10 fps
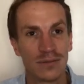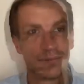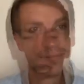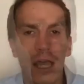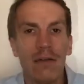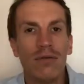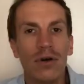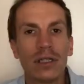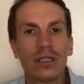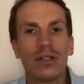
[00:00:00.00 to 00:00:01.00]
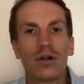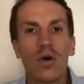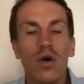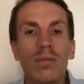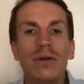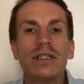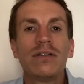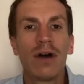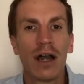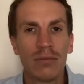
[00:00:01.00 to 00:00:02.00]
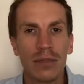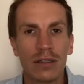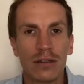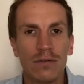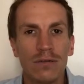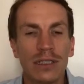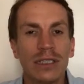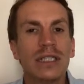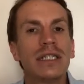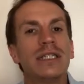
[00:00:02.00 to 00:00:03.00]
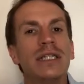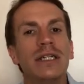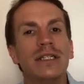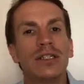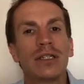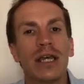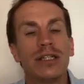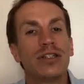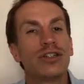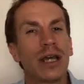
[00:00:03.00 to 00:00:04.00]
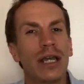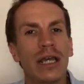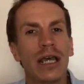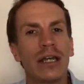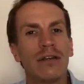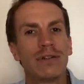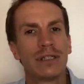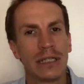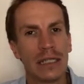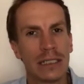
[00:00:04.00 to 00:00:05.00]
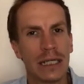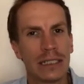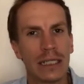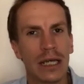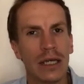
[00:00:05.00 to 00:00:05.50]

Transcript: I have worked in the corporate environment for 6 years as a trainer and a facilitator,